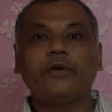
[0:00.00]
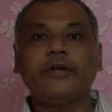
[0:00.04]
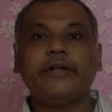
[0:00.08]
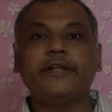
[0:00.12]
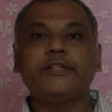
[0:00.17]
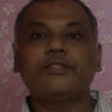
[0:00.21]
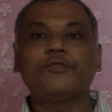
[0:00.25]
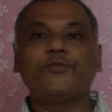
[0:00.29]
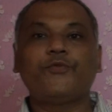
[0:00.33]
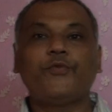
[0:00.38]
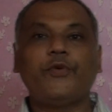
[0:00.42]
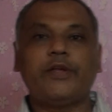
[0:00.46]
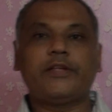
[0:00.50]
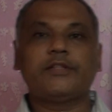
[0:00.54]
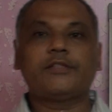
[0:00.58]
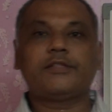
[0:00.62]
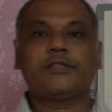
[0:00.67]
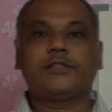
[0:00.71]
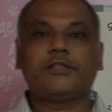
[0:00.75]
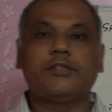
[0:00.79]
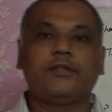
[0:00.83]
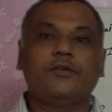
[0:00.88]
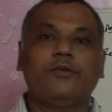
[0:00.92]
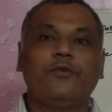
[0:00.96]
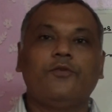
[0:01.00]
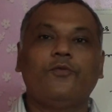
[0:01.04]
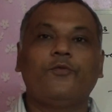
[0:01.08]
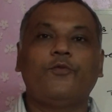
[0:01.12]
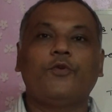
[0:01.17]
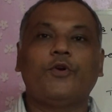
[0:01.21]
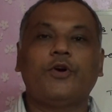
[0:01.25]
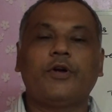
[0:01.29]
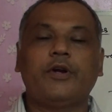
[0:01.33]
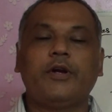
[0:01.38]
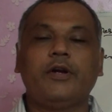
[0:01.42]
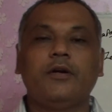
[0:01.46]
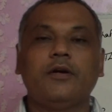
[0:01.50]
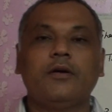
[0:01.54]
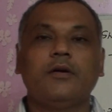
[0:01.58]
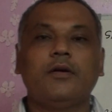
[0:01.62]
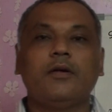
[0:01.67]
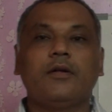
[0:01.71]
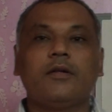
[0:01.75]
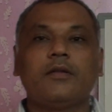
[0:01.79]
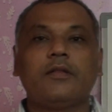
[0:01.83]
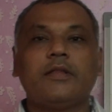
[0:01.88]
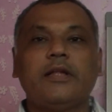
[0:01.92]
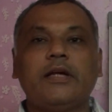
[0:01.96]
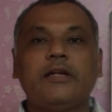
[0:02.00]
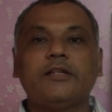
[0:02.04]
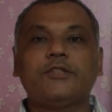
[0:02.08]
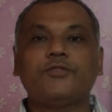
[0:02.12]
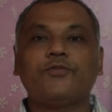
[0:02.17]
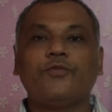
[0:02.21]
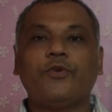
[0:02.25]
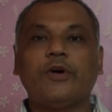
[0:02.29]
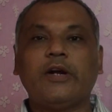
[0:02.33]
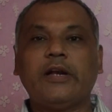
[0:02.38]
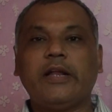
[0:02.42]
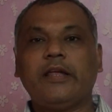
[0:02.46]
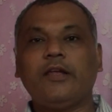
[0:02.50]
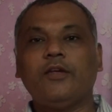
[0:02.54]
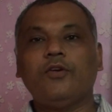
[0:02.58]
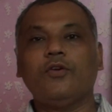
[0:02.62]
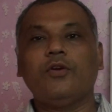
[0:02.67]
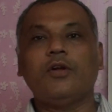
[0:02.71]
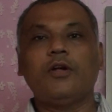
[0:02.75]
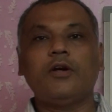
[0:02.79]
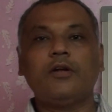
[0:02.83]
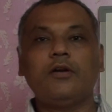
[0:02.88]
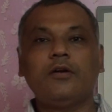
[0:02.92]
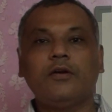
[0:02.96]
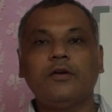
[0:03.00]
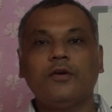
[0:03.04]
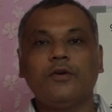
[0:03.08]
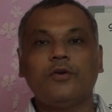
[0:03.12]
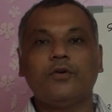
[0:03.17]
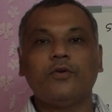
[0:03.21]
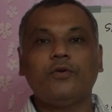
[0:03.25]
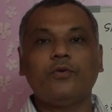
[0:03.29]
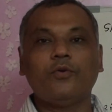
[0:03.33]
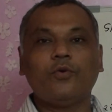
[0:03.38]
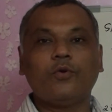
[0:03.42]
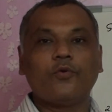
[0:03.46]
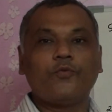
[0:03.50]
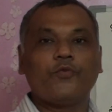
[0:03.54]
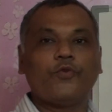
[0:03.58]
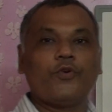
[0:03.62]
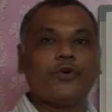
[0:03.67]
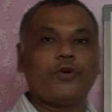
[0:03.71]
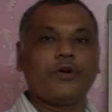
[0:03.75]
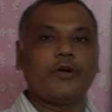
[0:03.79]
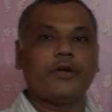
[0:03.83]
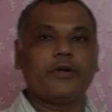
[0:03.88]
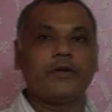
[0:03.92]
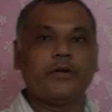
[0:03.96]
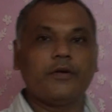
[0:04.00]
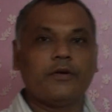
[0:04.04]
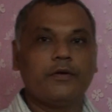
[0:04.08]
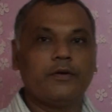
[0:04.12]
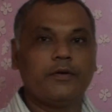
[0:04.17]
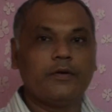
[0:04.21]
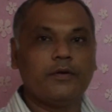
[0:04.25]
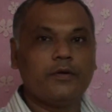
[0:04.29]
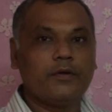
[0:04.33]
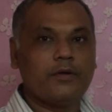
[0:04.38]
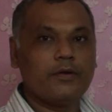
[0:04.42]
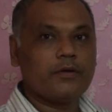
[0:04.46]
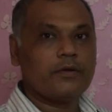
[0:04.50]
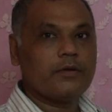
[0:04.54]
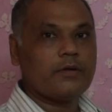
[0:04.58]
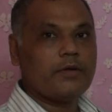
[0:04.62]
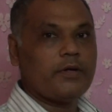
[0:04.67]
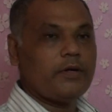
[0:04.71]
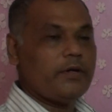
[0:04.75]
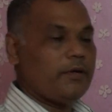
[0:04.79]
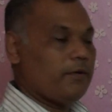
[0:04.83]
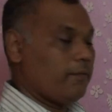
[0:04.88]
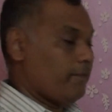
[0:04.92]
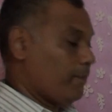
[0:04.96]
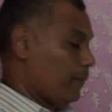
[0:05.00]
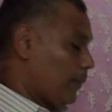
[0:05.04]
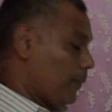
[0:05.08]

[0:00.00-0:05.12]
is fixed for it. That is one angular node for it. Right?